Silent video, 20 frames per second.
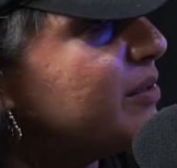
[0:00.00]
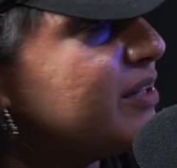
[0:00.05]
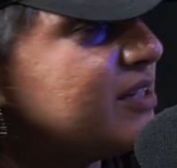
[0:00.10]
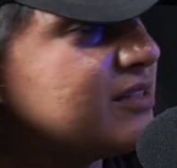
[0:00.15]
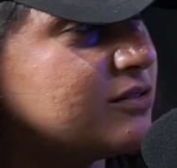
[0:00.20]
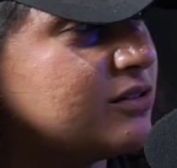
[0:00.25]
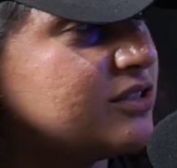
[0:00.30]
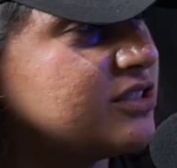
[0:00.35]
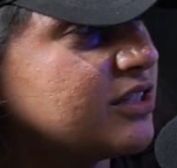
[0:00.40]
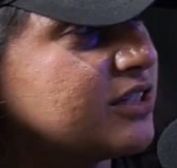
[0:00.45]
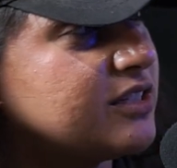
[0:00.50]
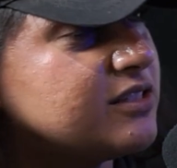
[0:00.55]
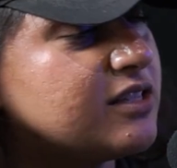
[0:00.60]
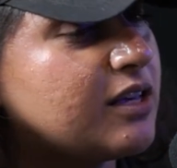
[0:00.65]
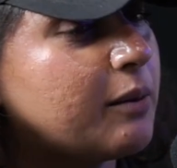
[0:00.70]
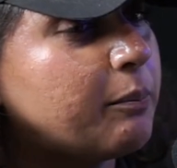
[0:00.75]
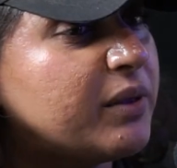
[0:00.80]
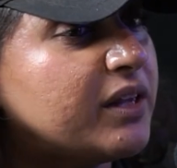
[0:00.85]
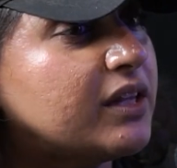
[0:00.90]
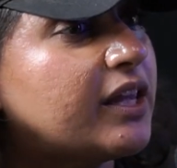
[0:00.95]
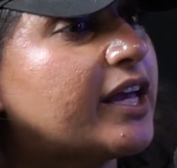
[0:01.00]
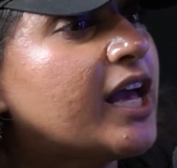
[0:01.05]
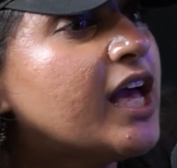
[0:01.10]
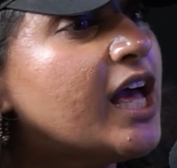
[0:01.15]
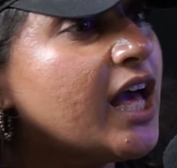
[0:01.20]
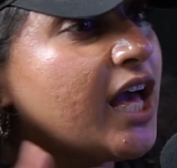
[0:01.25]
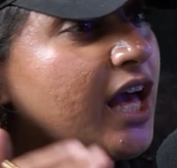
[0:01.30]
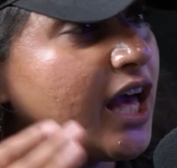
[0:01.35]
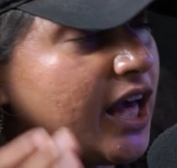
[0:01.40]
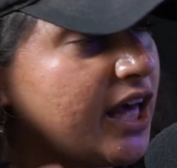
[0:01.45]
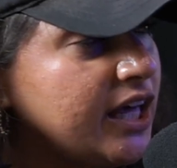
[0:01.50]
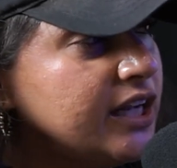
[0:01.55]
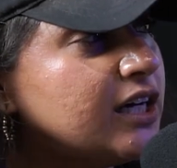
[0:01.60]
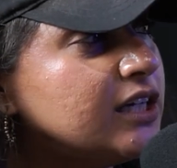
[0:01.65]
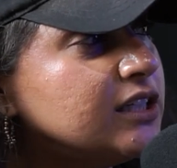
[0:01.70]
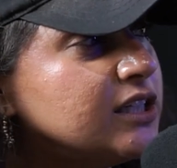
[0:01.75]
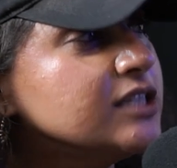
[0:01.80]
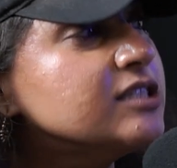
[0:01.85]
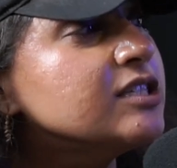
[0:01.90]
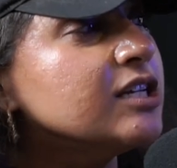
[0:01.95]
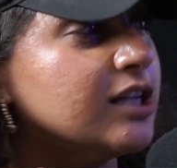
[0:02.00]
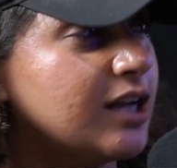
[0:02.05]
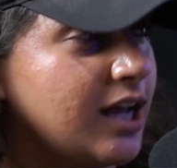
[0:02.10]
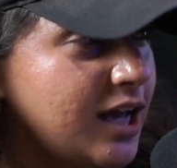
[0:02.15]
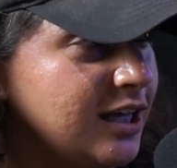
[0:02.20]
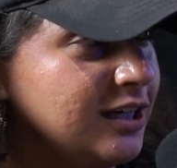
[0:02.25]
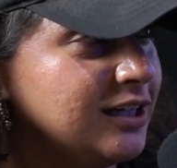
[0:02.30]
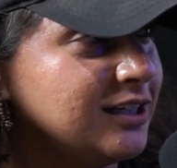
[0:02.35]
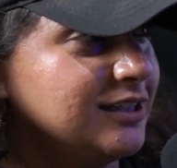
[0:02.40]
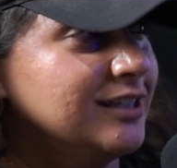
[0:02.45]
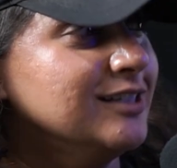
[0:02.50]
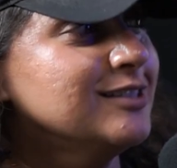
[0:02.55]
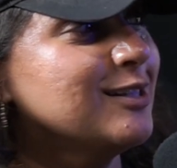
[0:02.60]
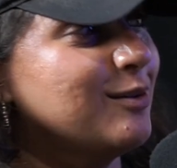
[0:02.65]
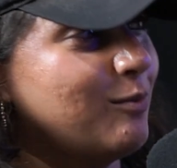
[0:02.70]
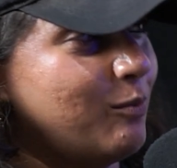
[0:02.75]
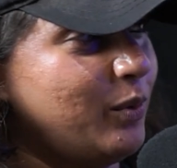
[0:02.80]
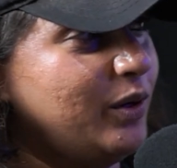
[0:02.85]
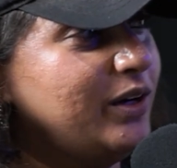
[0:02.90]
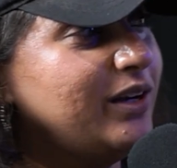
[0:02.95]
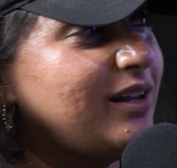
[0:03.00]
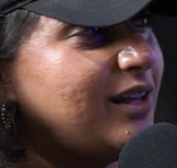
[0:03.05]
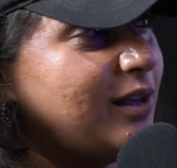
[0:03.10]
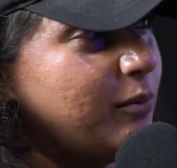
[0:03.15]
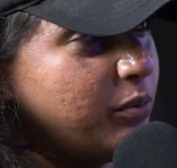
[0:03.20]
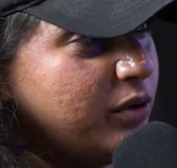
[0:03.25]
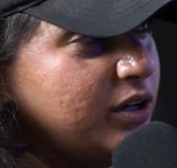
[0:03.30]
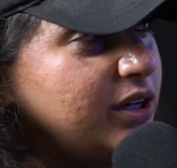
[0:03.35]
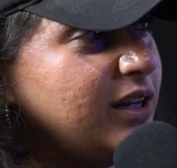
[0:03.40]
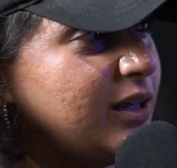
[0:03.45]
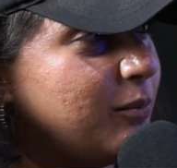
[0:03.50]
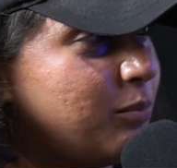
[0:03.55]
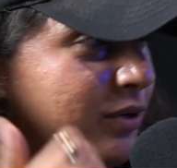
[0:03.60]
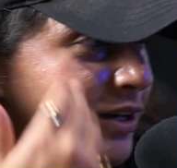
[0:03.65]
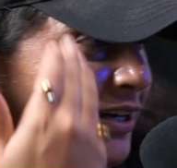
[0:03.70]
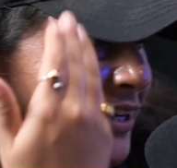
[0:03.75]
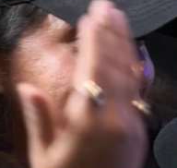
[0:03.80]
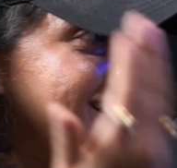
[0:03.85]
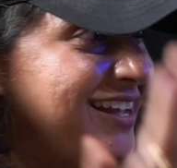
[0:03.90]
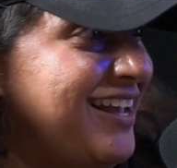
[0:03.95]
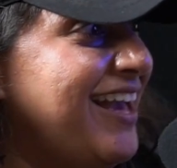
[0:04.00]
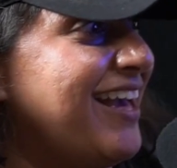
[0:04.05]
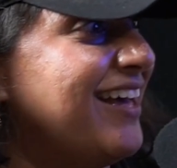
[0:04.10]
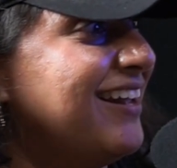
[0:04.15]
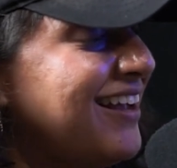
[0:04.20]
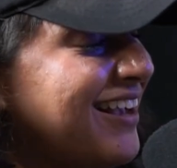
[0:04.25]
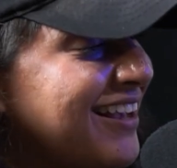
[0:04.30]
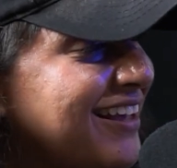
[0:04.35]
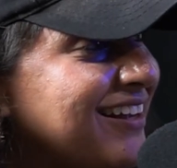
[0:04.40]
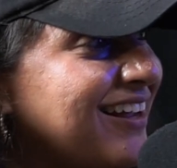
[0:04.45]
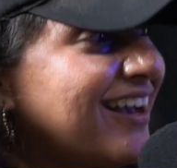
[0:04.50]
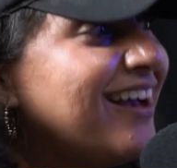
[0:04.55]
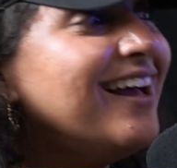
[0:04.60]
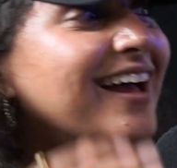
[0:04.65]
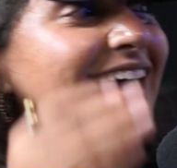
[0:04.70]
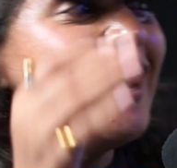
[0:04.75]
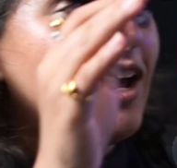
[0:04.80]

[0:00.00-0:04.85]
He doesn't know how to talk because he kept being like, Hannah listen, Brittany, Hannah.